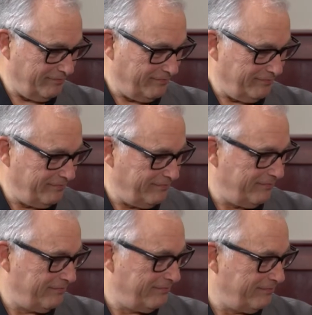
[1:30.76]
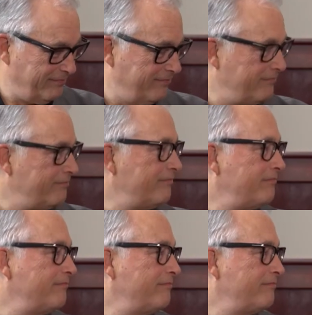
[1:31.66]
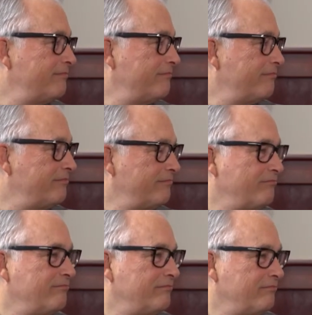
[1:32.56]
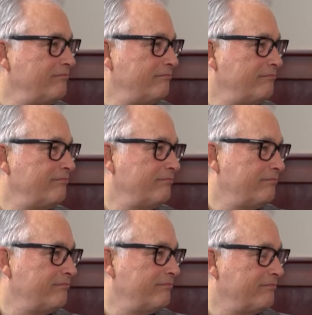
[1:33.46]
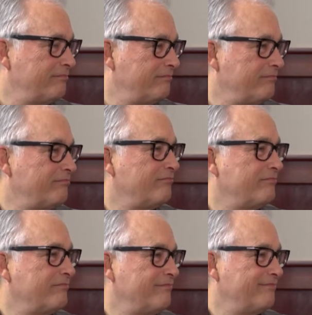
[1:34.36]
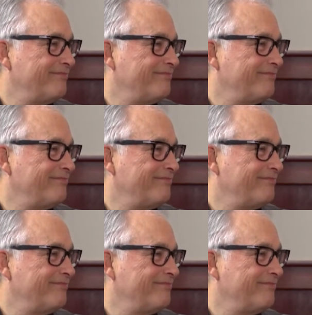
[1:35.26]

The person shown says nothing.